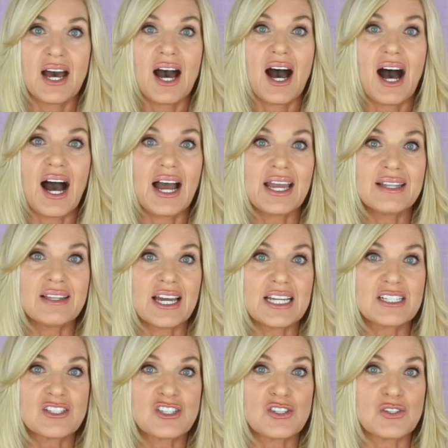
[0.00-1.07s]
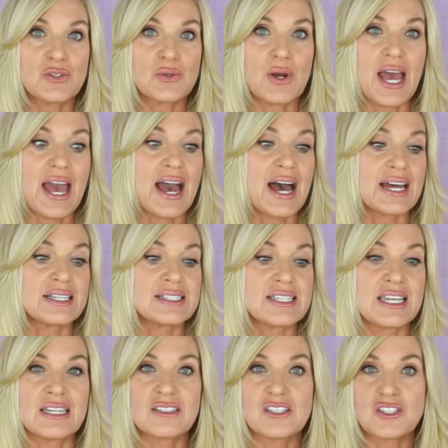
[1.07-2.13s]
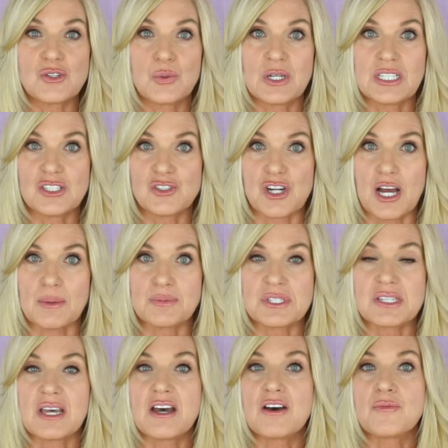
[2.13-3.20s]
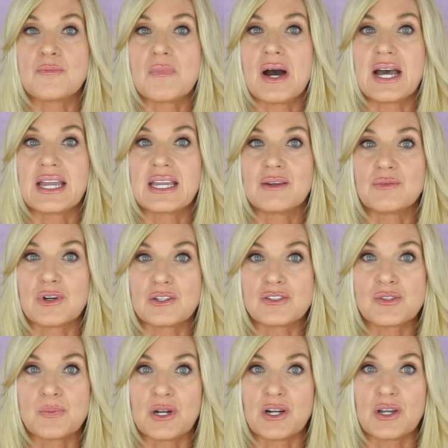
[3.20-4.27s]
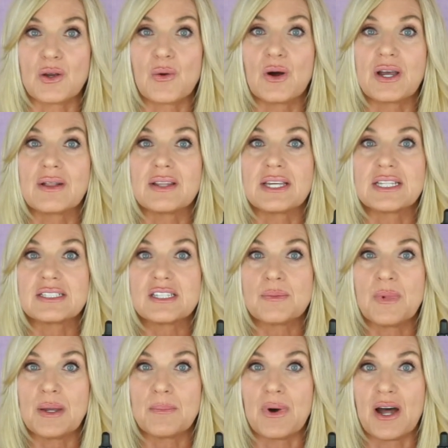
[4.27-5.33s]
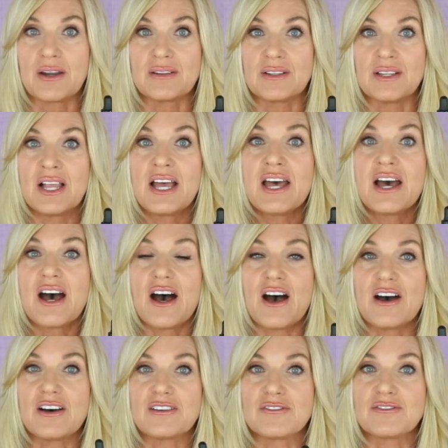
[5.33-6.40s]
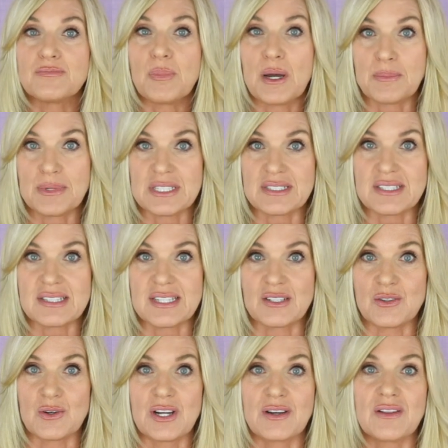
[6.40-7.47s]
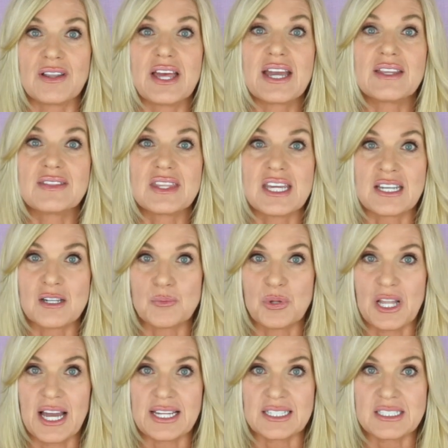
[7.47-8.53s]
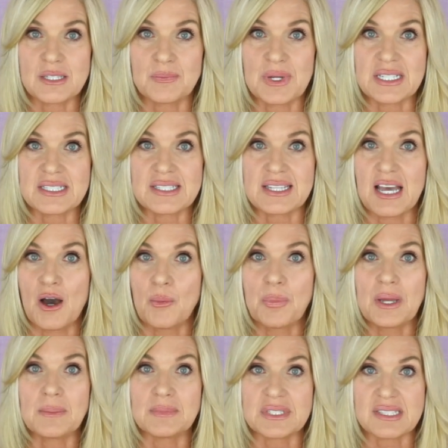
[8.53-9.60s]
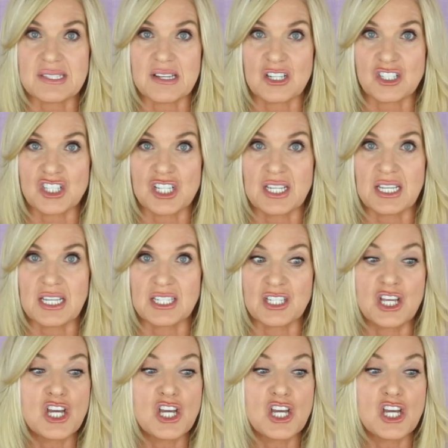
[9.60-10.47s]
I like to add 10 to 20 drops of my rosemary oil into my bottle of pumpkin seed oil and then apply it to my scalp and massage it in.